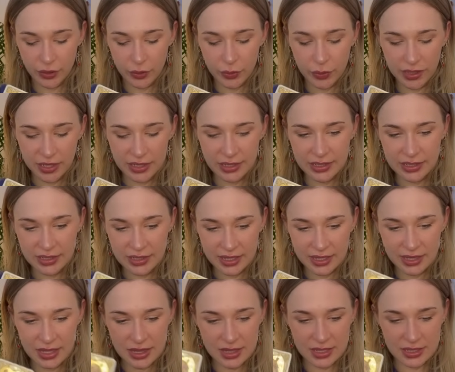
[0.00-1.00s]
you can see
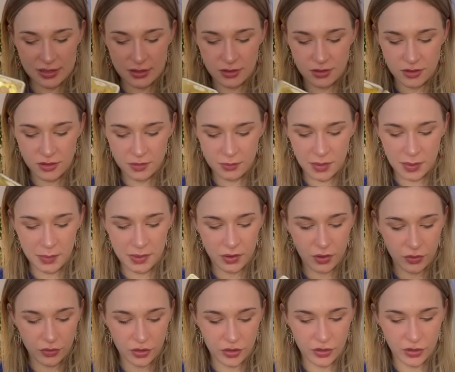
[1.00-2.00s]
that this is just maybe
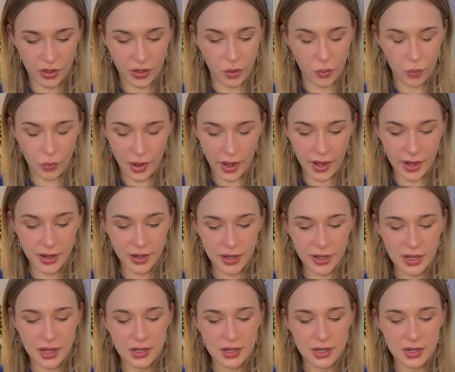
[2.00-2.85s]
not just gonna work.